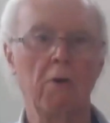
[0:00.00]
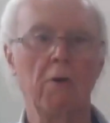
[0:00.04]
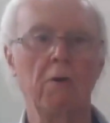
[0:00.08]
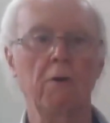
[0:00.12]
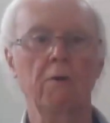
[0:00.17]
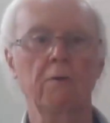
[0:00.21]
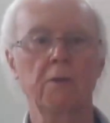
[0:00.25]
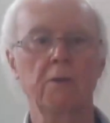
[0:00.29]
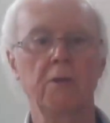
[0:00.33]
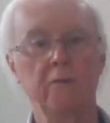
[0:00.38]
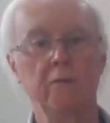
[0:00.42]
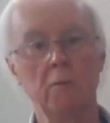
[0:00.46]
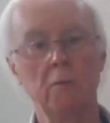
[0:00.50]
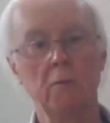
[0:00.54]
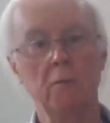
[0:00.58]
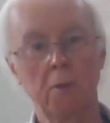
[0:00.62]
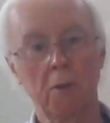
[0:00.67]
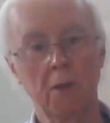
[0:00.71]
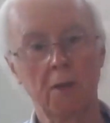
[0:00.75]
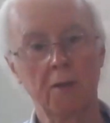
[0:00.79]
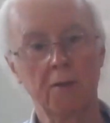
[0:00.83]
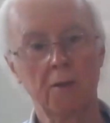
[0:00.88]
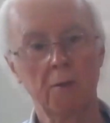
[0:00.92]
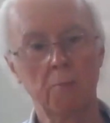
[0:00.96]
wrong, they
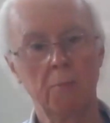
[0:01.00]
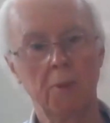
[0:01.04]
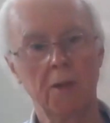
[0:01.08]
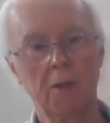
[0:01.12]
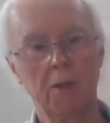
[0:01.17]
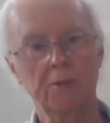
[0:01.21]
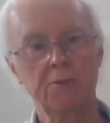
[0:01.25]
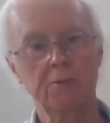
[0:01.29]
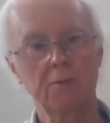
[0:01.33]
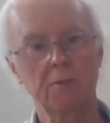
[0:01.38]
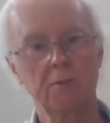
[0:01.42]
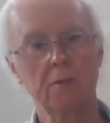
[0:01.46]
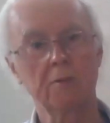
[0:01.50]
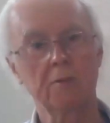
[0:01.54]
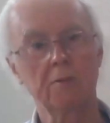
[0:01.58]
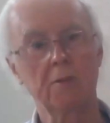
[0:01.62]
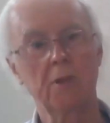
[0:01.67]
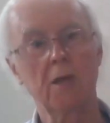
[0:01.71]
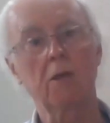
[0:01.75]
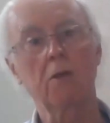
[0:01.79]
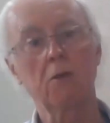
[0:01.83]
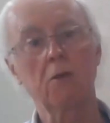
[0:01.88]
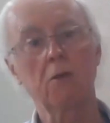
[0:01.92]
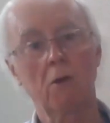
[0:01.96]
never played the best,
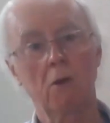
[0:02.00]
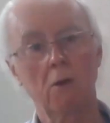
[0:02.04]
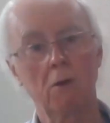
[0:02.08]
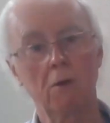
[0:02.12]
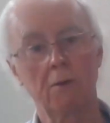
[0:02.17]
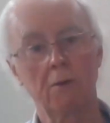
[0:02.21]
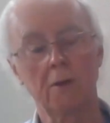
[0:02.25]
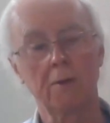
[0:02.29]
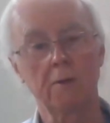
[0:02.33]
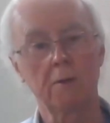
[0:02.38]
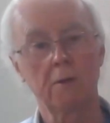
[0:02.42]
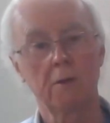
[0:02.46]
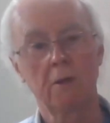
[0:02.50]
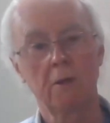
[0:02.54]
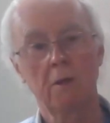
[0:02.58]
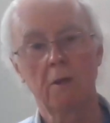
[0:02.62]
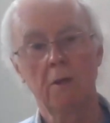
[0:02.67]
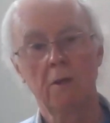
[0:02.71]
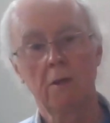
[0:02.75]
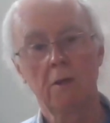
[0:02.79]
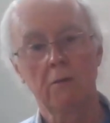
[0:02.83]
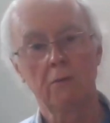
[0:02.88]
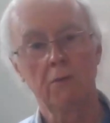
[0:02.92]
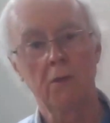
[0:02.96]
and they called it
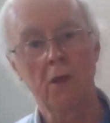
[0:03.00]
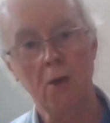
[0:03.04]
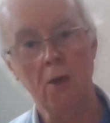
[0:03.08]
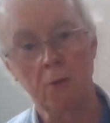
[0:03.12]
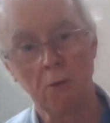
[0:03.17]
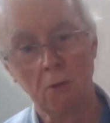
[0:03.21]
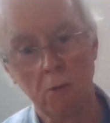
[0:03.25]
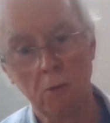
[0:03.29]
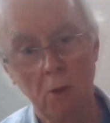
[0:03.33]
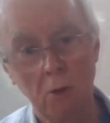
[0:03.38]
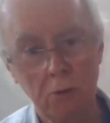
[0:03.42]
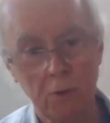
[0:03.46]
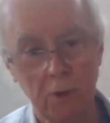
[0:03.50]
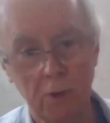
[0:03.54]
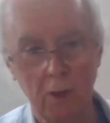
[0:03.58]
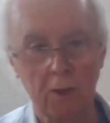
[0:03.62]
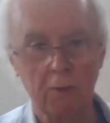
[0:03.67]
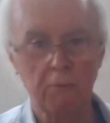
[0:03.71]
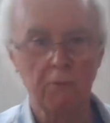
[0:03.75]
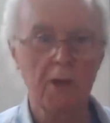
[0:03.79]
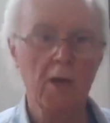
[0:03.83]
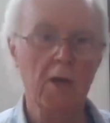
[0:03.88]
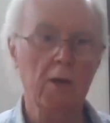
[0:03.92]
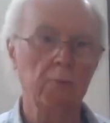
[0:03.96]
their
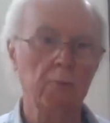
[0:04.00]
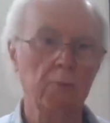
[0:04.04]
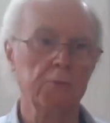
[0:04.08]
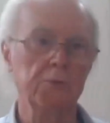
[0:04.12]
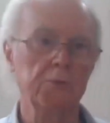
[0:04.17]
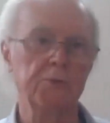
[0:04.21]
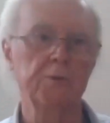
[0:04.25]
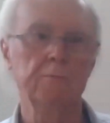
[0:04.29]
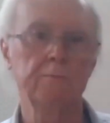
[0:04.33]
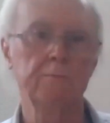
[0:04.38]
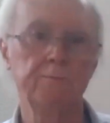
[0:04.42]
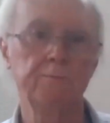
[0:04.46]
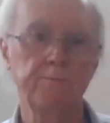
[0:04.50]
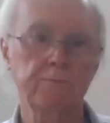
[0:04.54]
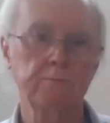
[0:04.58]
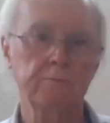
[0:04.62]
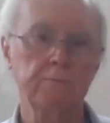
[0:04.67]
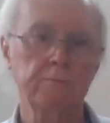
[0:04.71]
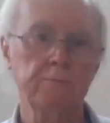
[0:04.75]
unlucky grounds,